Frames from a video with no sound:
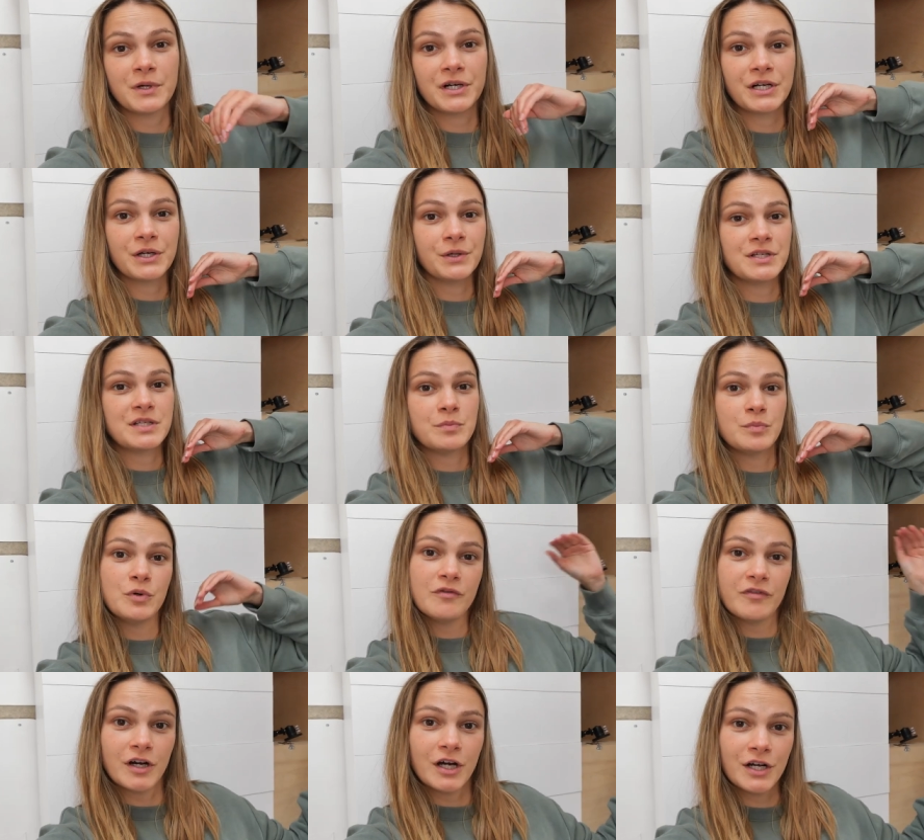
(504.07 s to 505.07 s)
we are going to
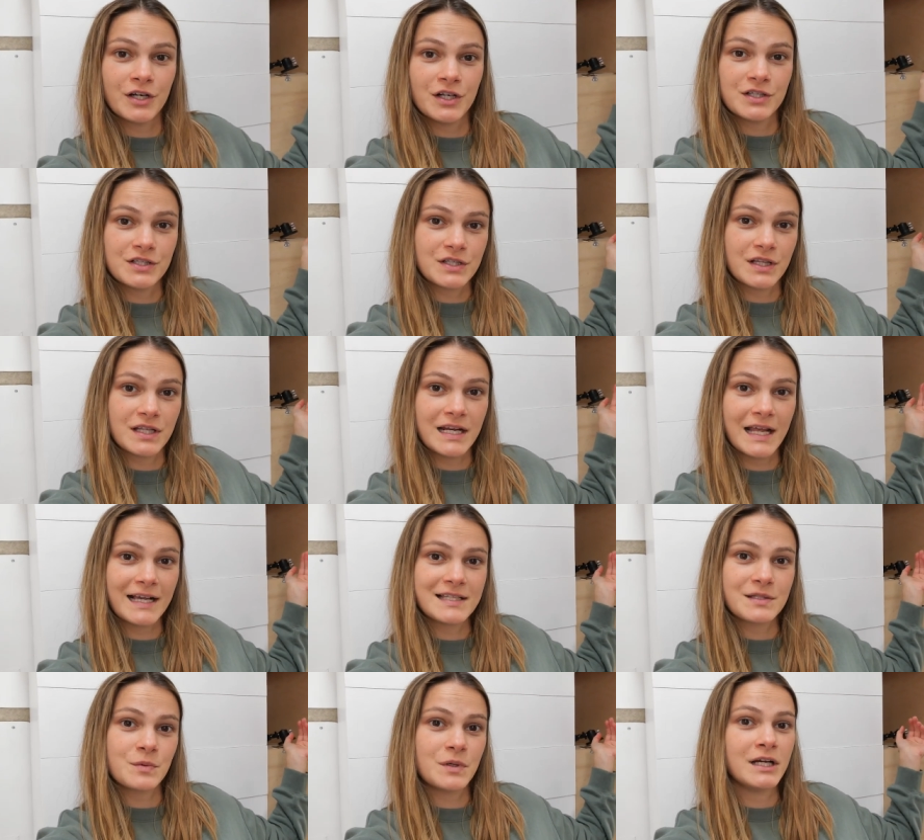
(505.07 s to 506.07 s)
move on to the
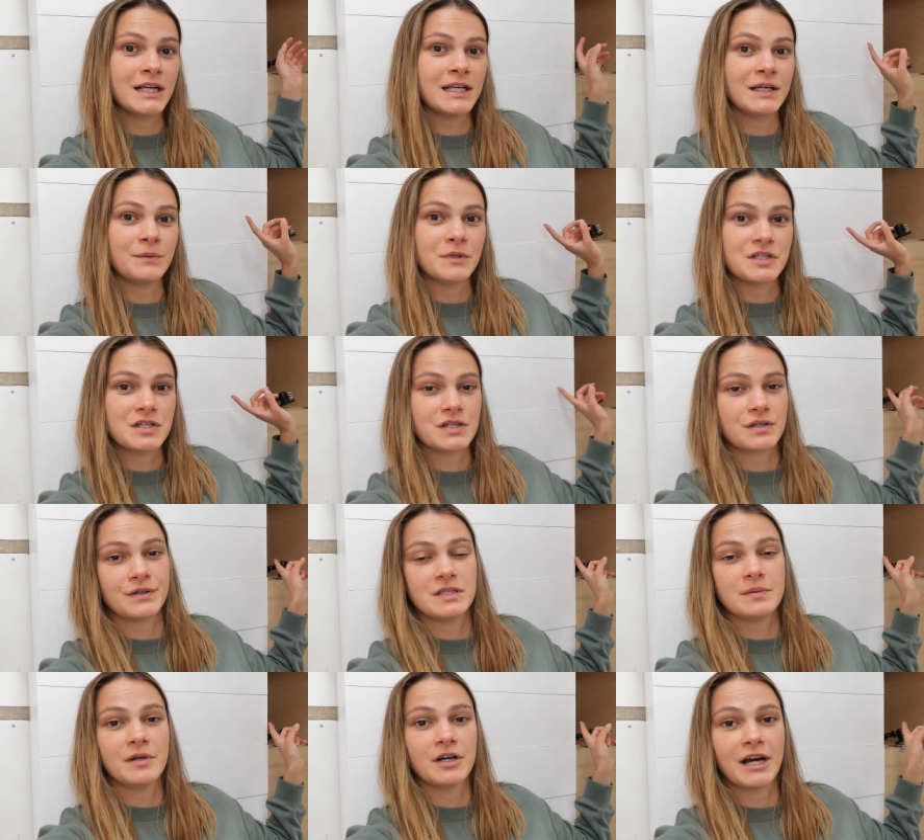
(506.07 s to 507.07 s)
next one, which is
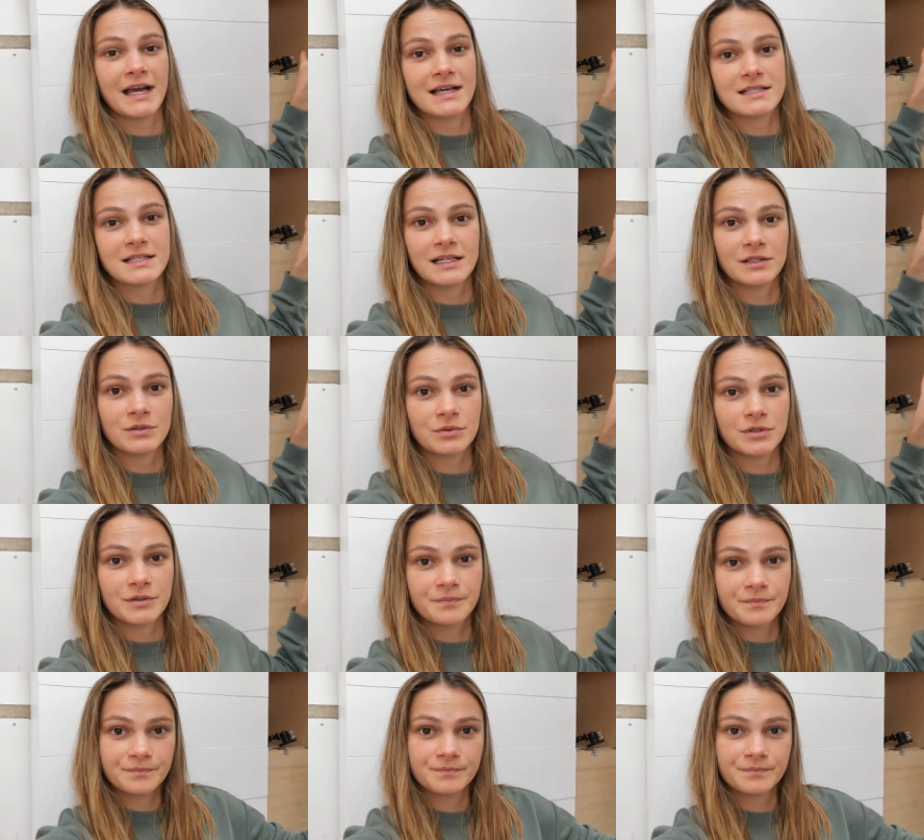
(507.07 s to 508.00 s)
going to be our gas tank door.